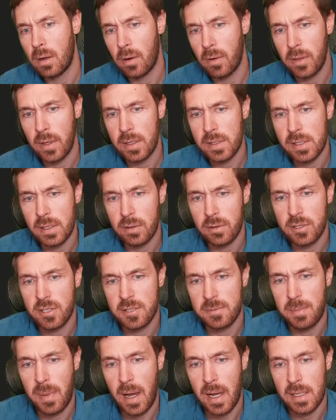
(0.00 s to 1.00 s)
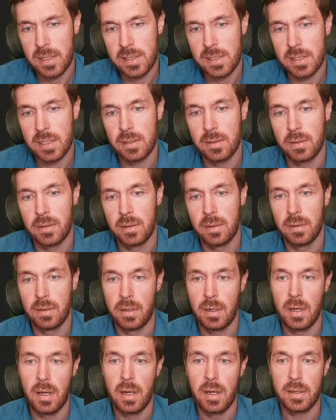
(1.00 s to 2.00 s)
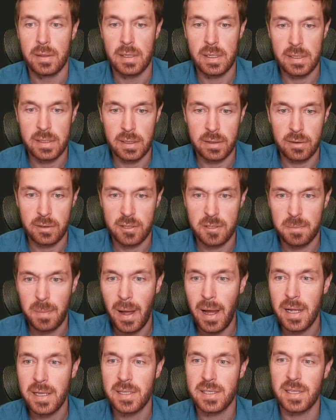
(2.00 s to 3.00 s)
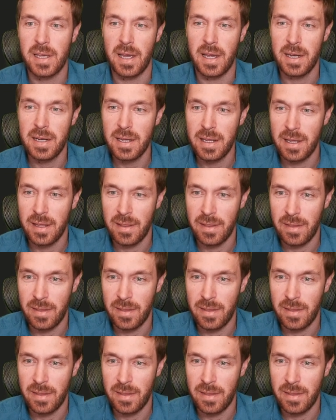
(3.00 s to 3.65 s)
are these little spots. These little spots then,